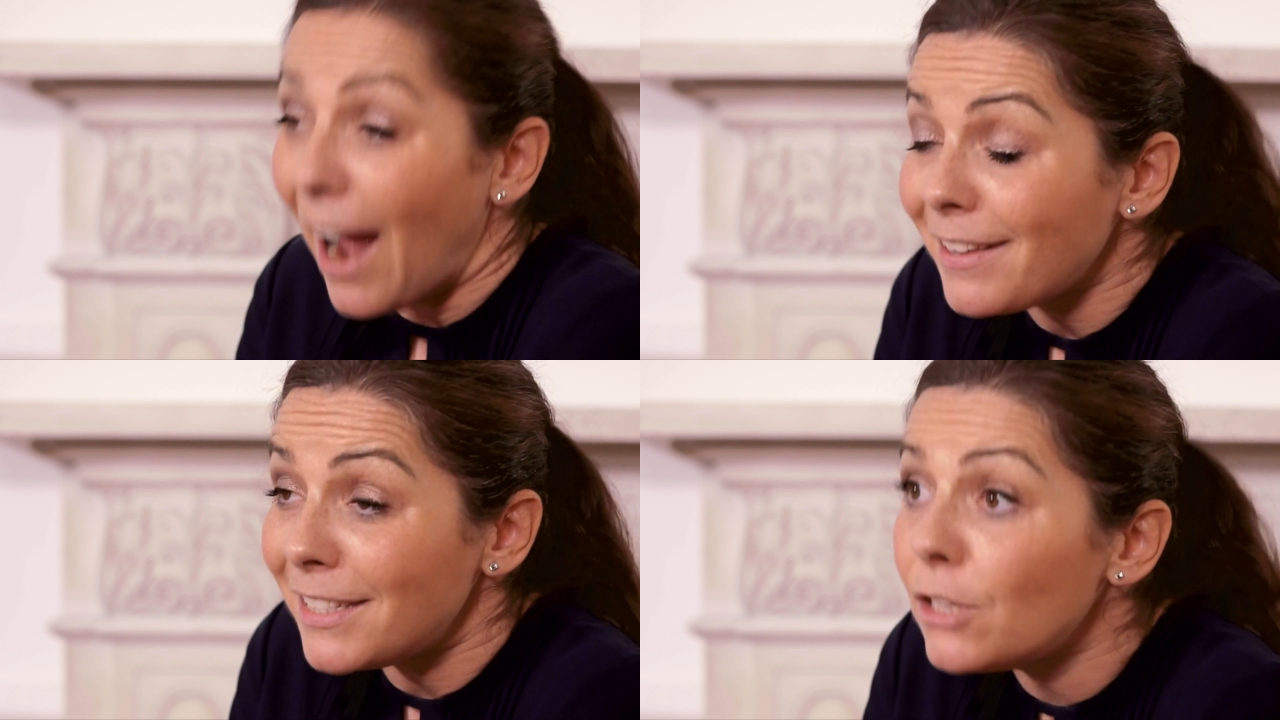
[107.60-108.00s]

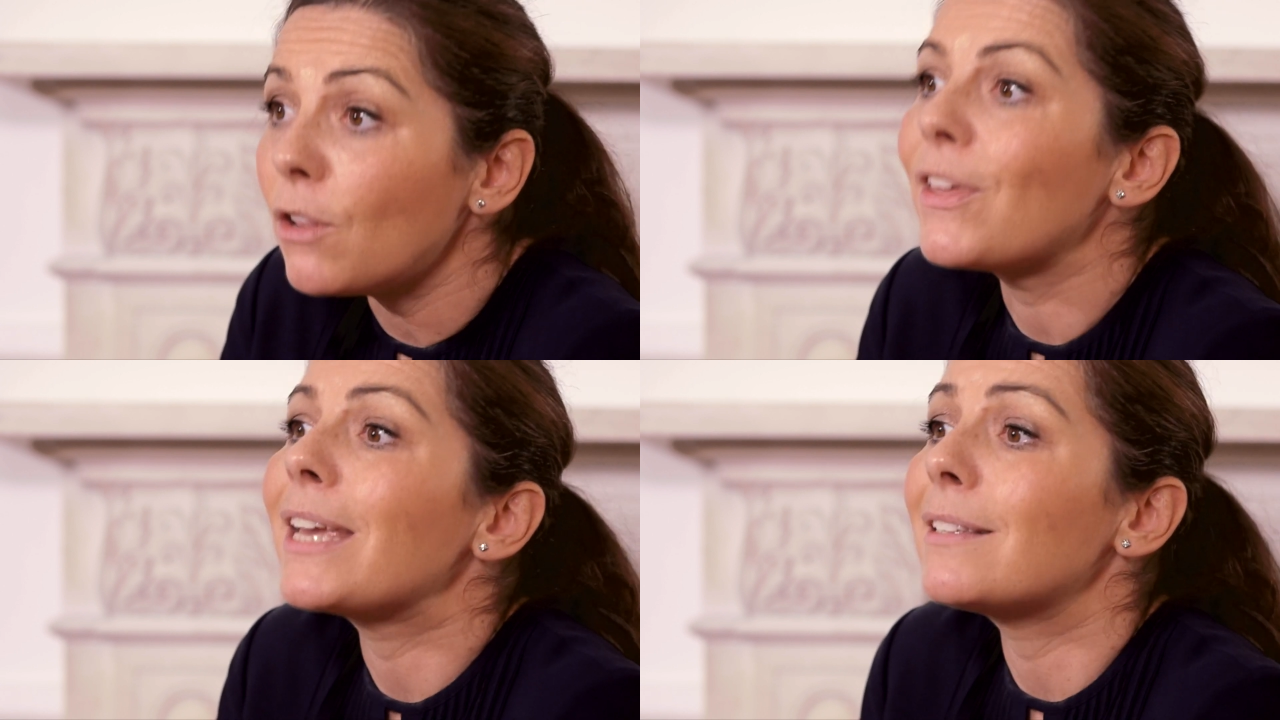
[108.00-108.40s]
I still
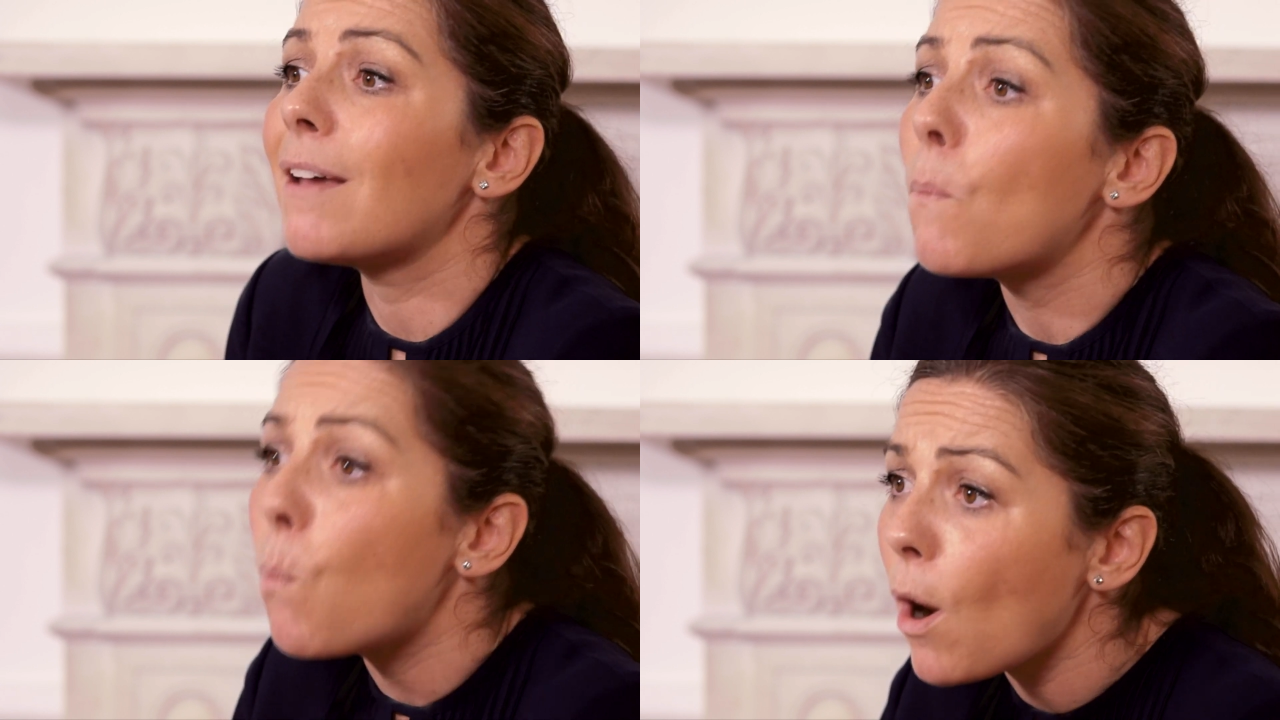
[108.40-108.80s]
think it's
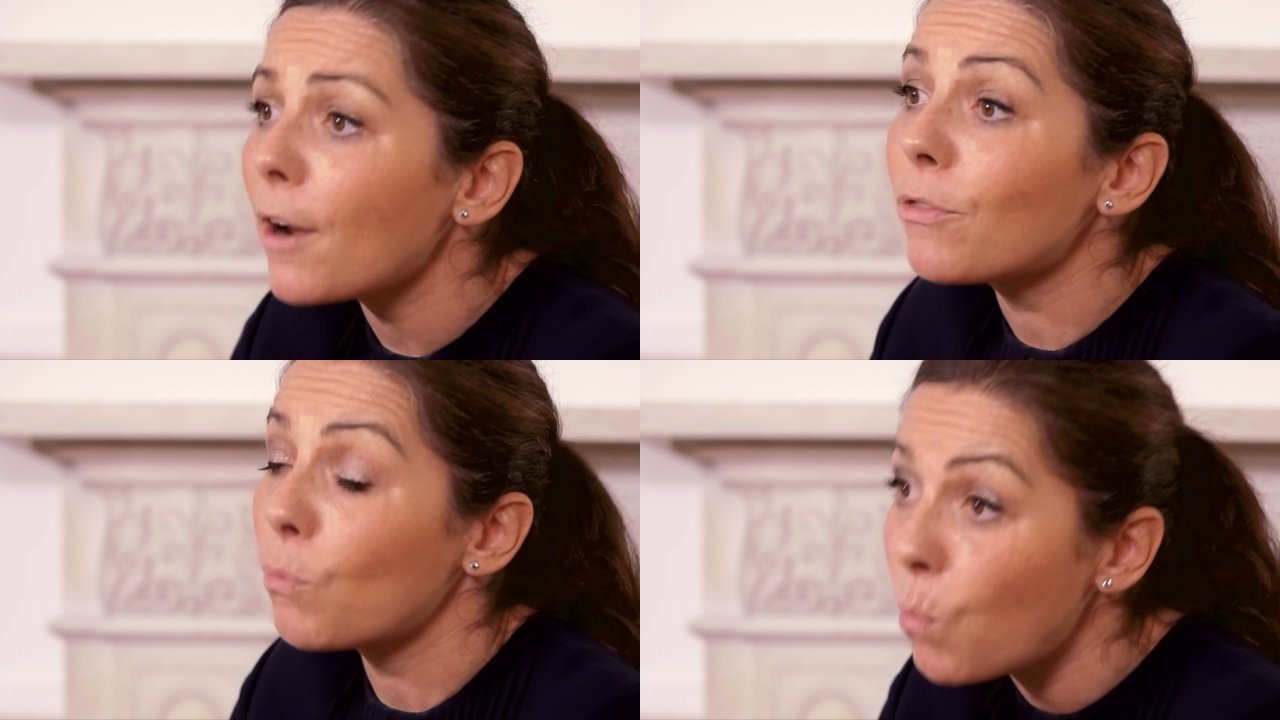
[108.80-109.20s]
a
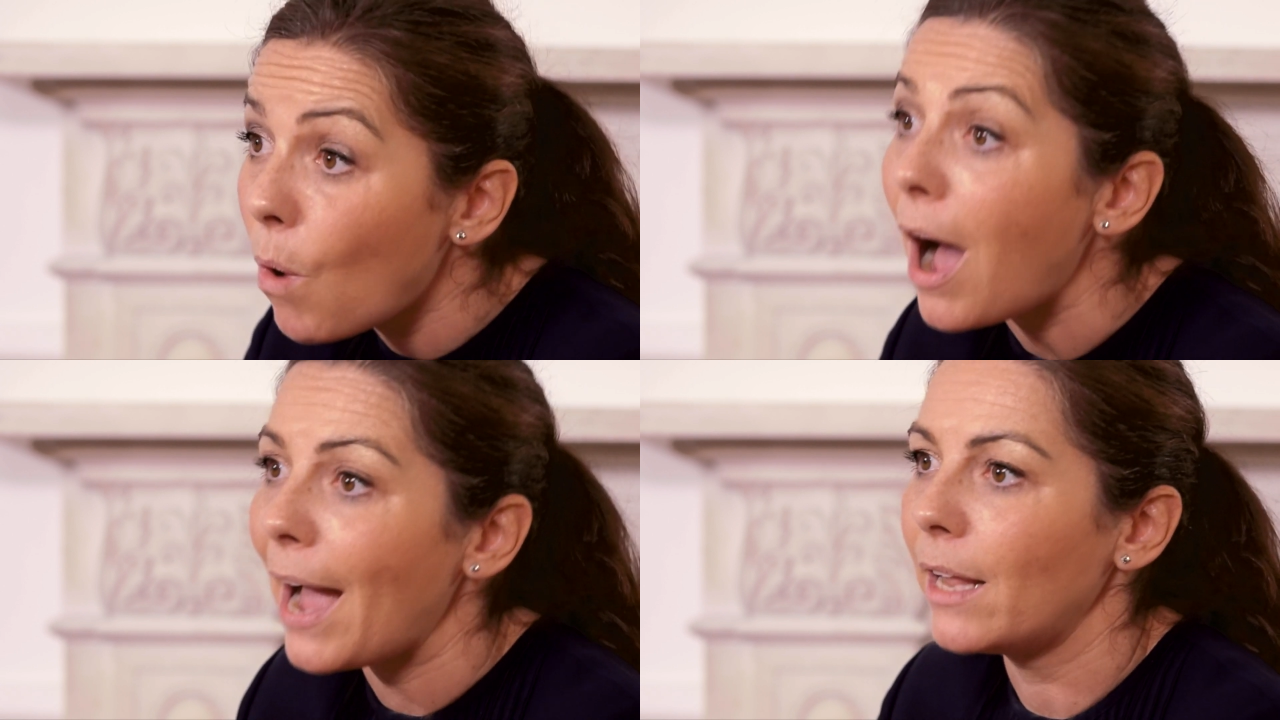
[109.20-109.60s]

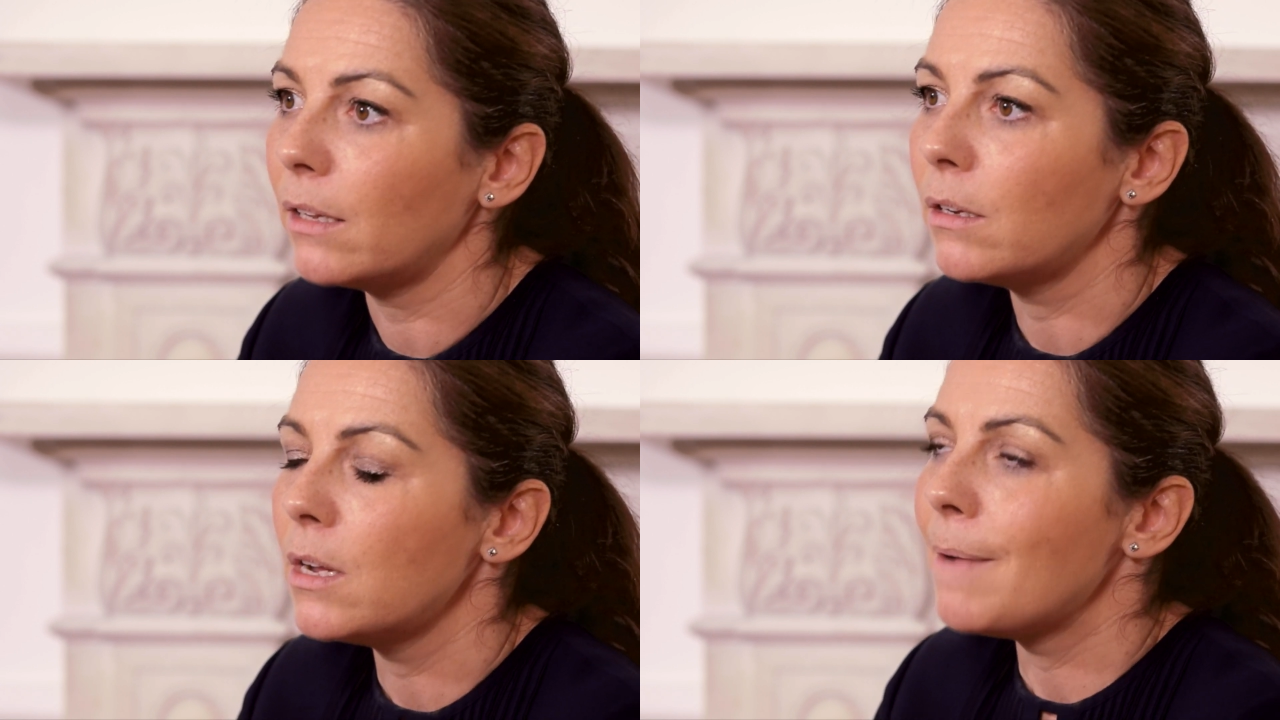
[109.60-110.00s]
worthwhile